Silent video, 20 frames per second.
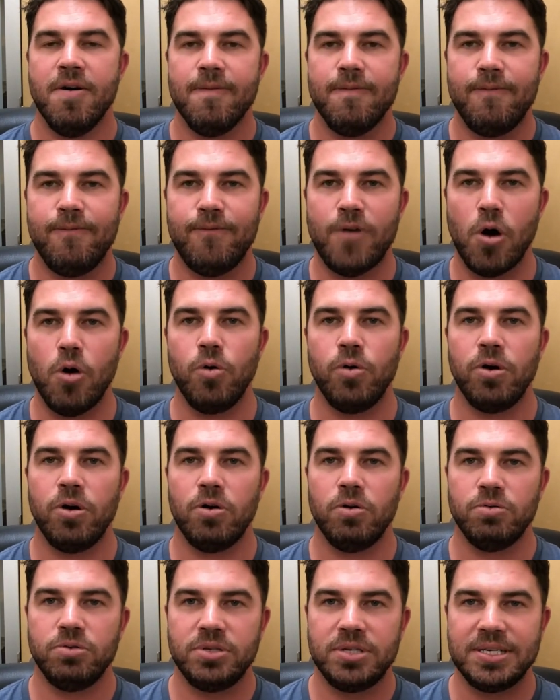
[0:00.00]

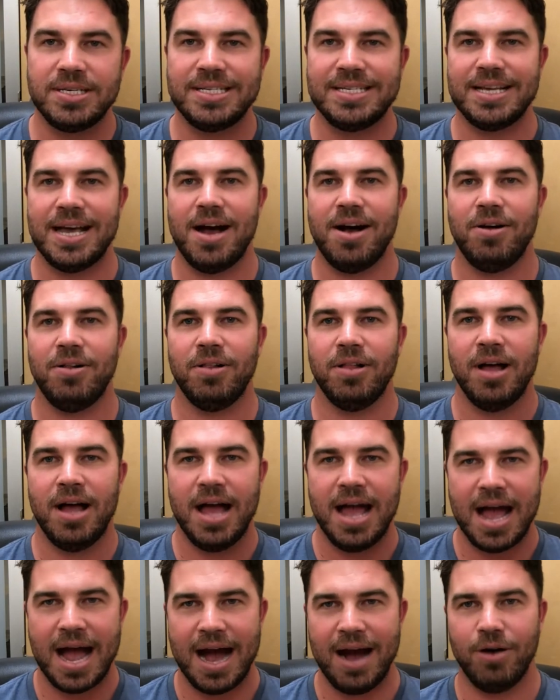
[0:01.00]
Photos sell
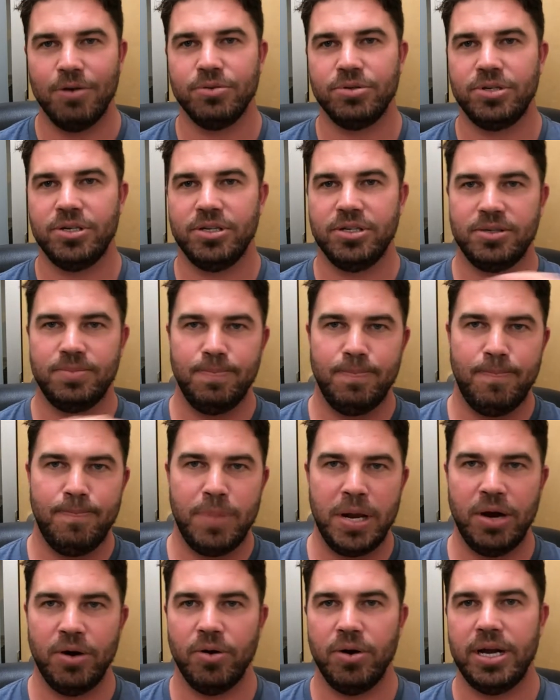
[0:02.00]
houses,
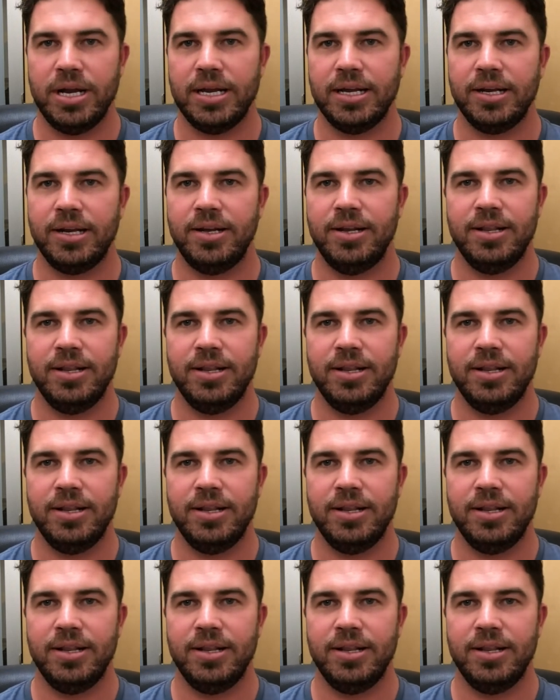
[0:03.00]
period.